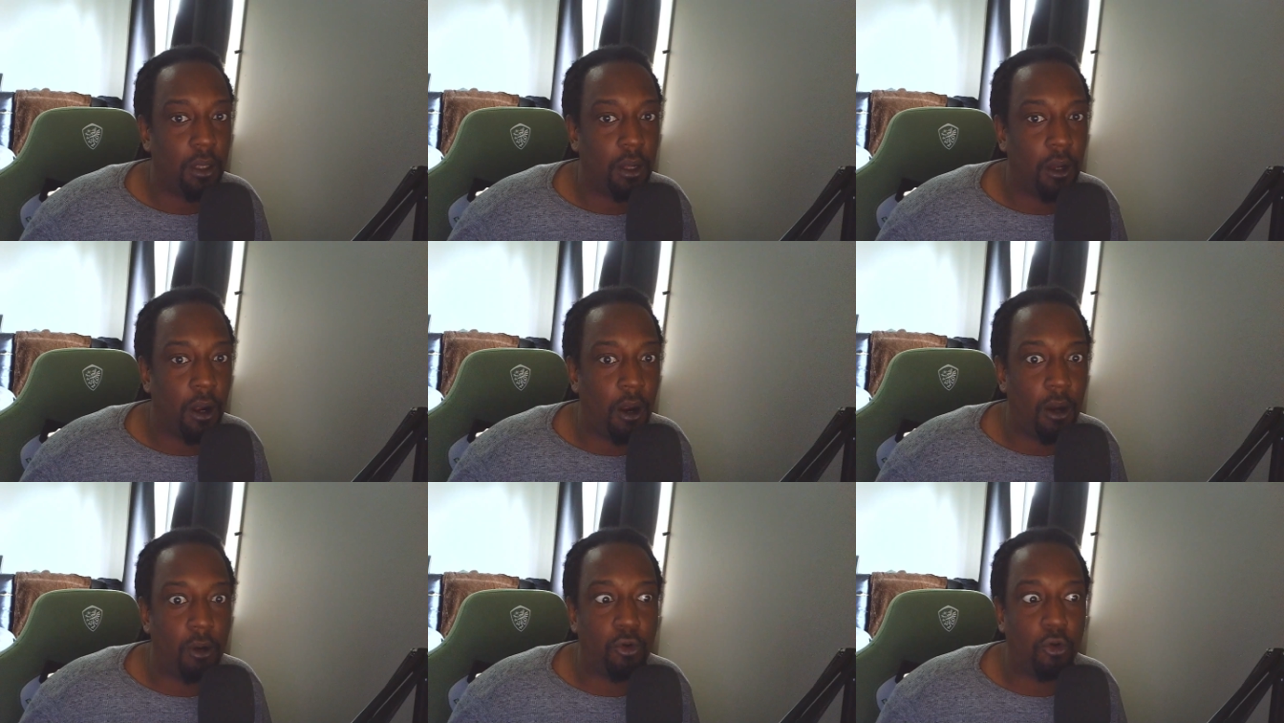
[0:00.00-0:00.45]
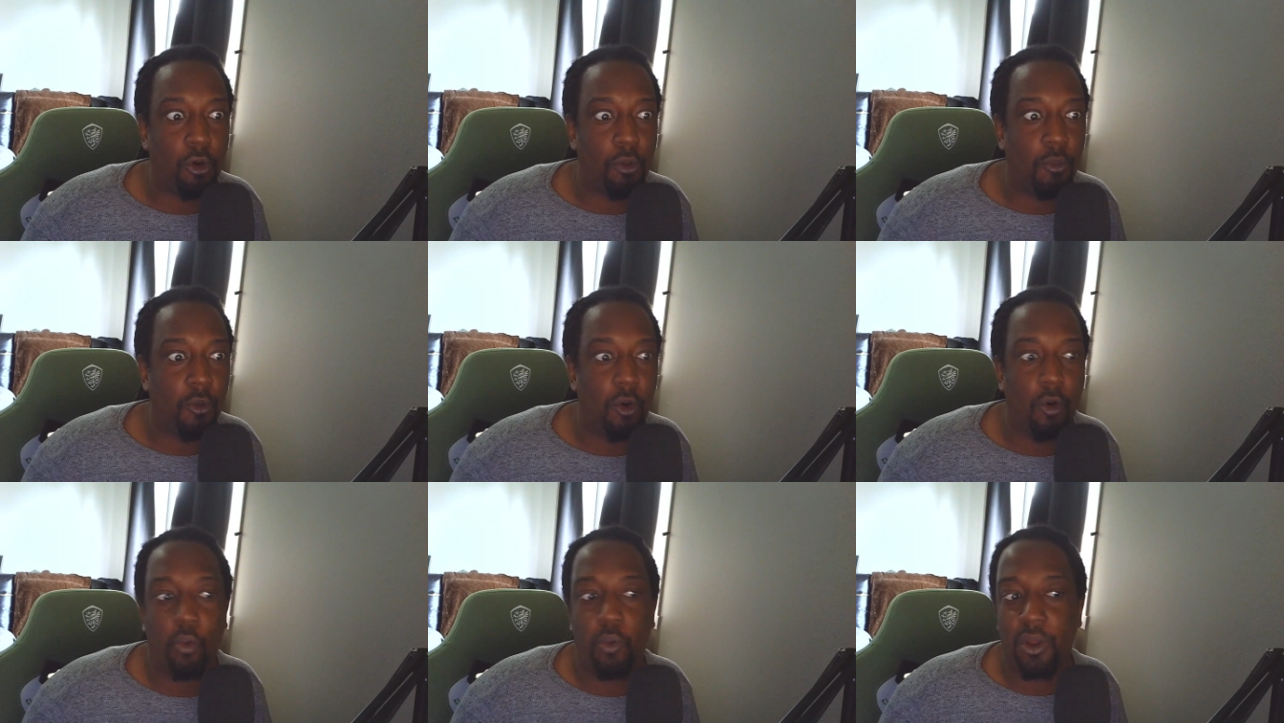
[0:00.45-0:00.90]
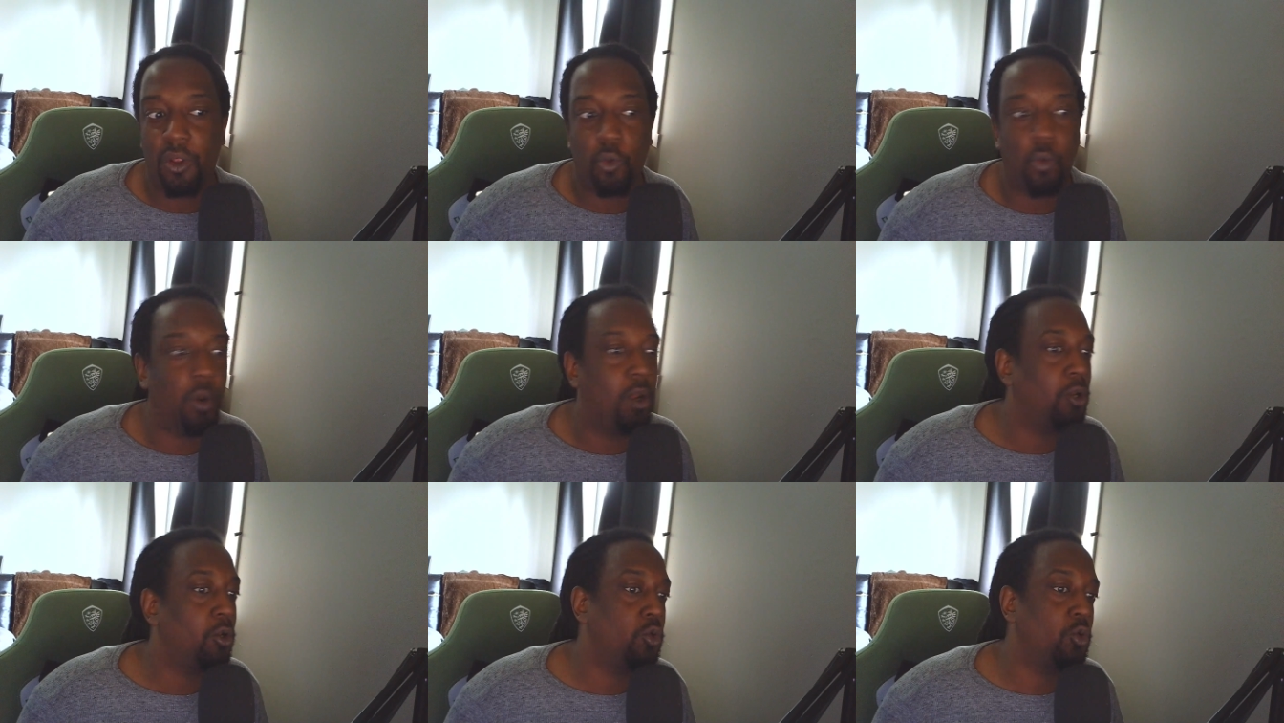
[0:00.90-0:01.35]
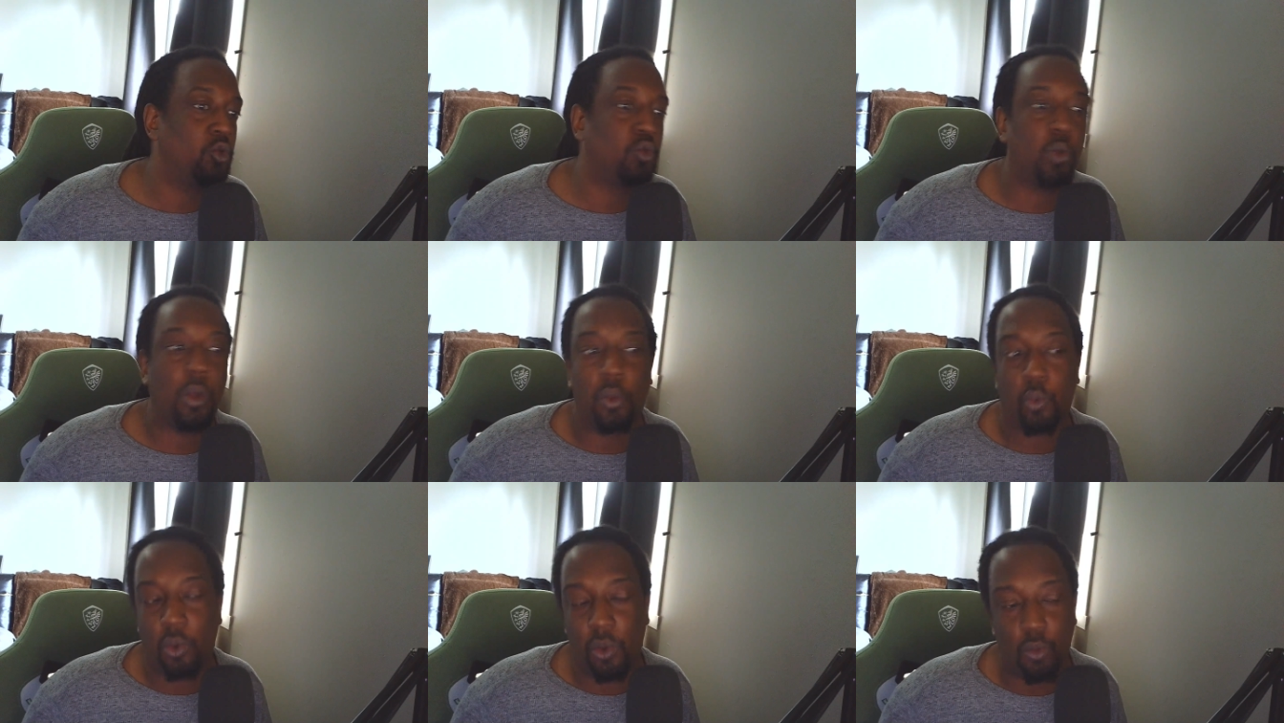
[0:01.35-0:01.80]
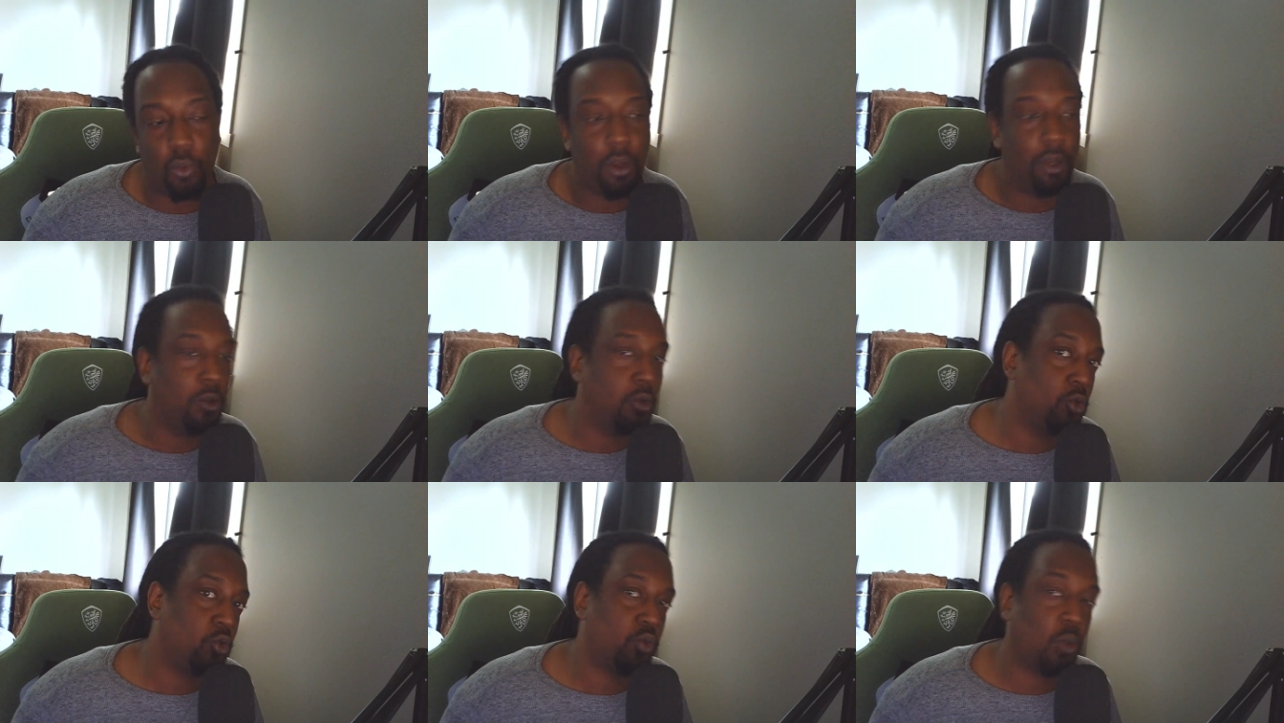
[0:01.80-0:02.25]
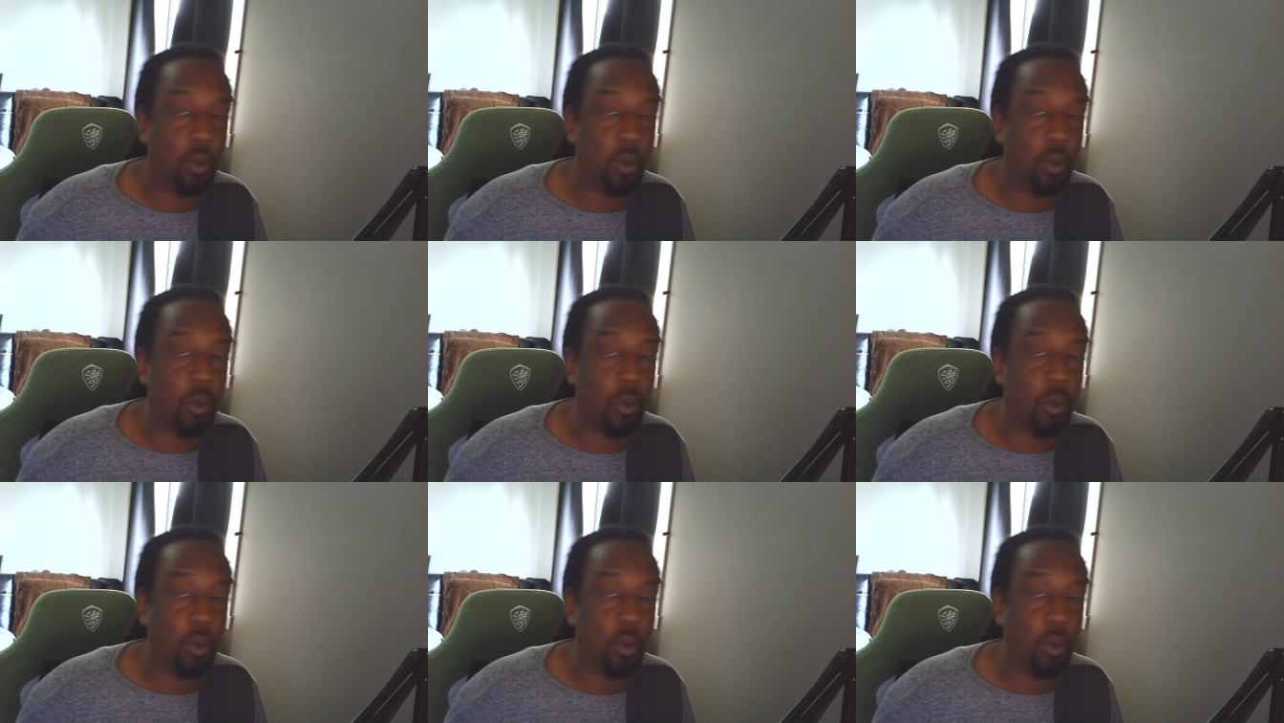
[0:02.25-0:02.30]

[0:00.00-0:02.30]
our normal win one lose one win one lose